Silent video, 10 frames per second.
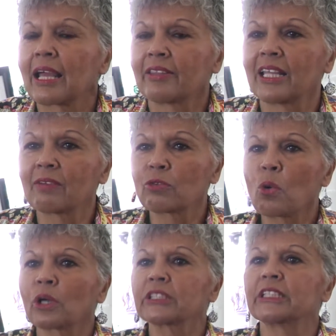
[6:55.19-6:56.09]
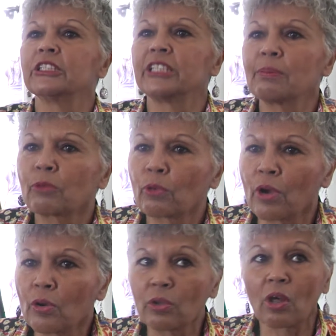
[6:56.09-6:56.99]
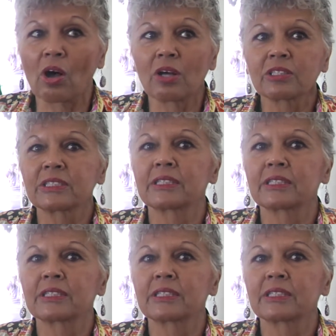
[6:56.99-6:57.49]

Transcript: Then, of course, the Jim Crow laws,